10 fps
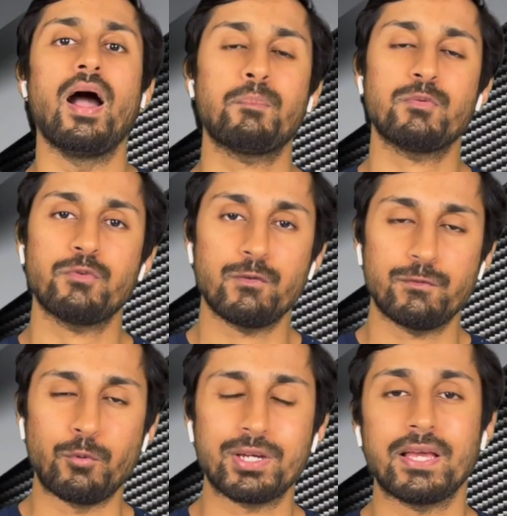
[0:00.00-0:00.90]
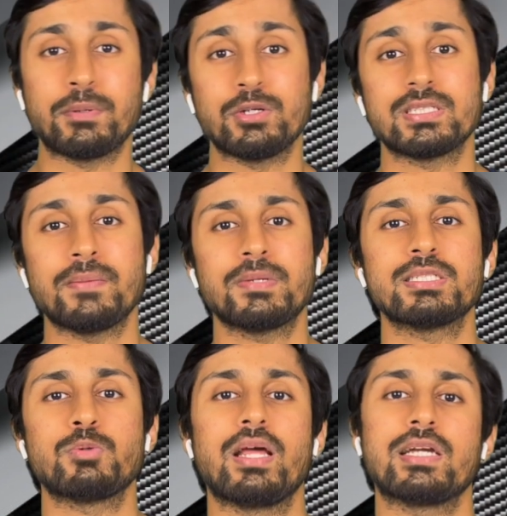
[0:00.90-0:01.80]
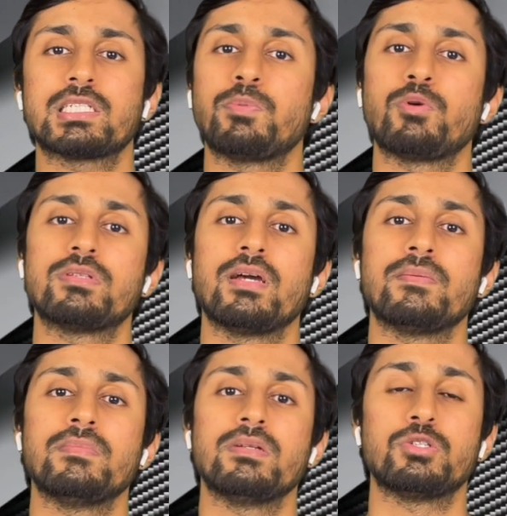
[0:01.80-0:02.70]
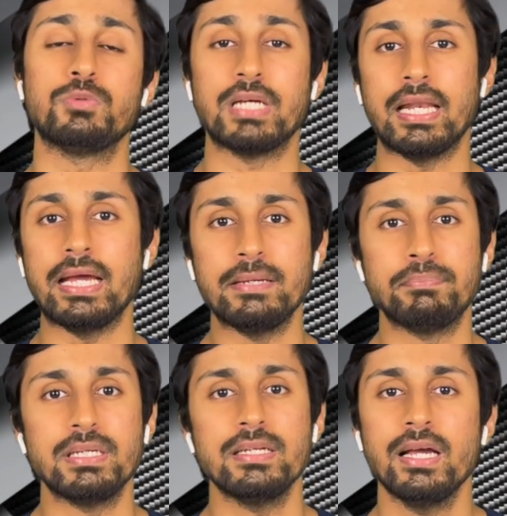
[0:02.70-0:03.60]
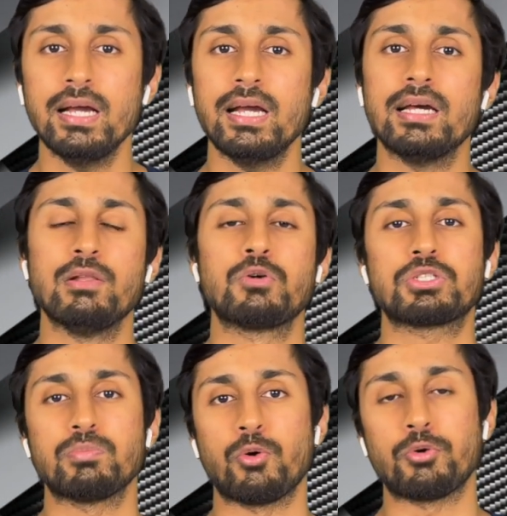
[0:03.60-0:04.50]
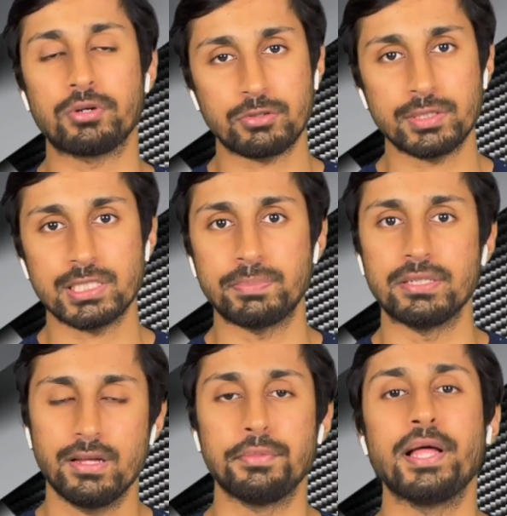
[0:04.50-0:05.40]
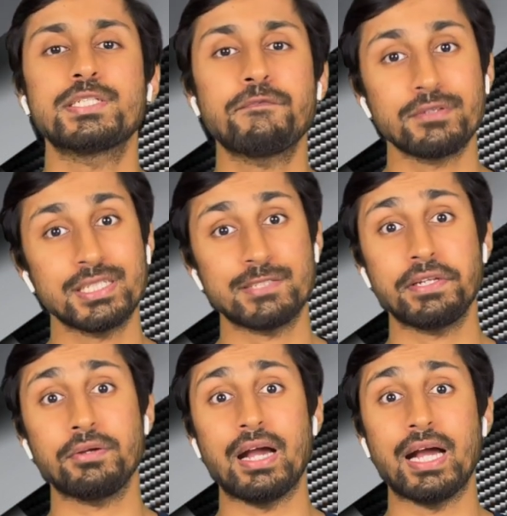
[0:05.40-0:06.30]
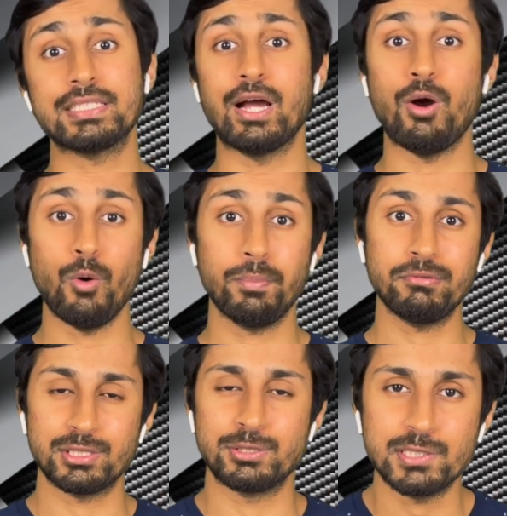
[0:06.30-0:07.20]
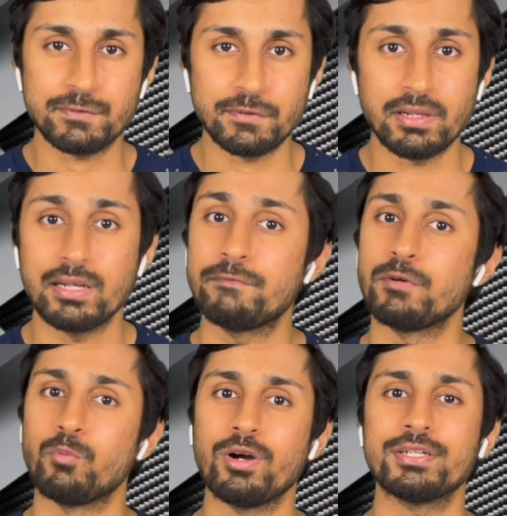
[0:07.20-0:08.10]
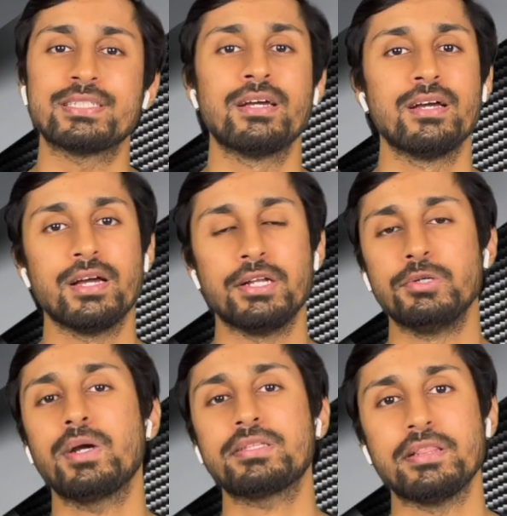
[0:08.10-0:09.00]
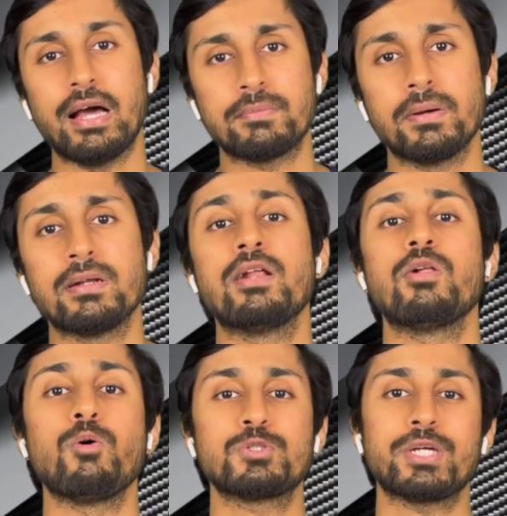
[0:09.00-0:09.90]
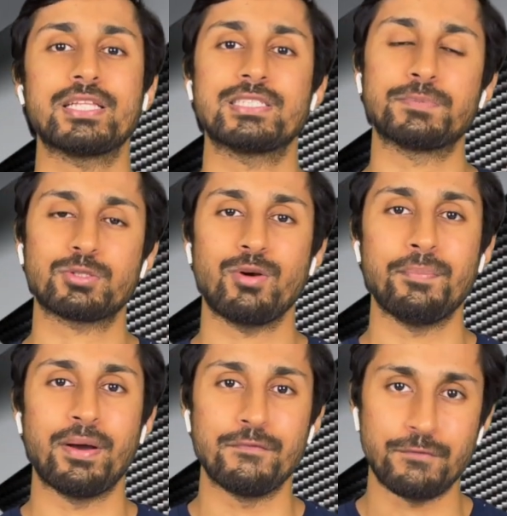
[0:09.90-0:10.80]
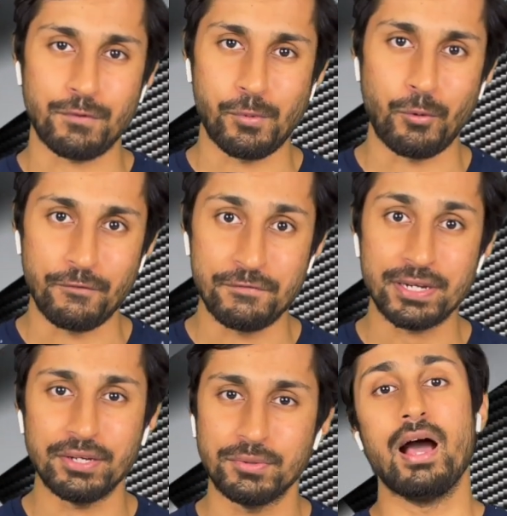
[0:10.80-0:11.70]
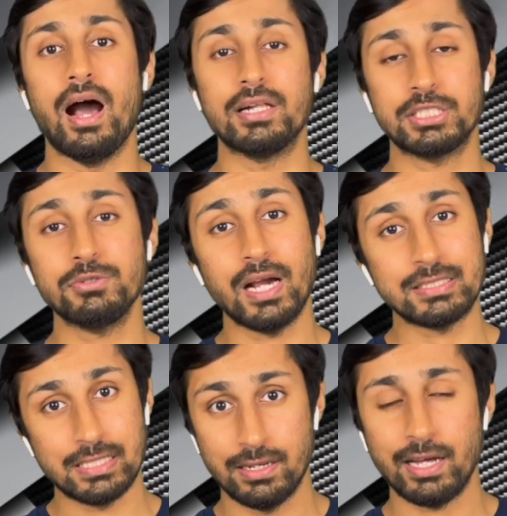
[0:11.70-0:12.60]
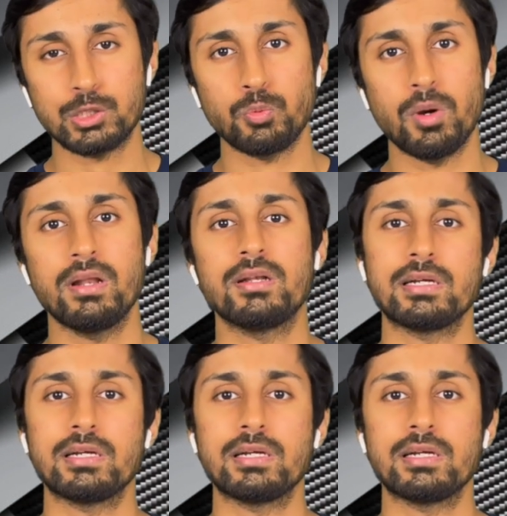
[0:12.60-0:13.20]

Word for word: I prefer 4K because sometimes when I export them to 1080p, it looks more crispier. That's it for this video, guys. I hope it was useful, and if it was, do hit the like button and also hit the subscribe button for more videos. I'll see you guys in the next one.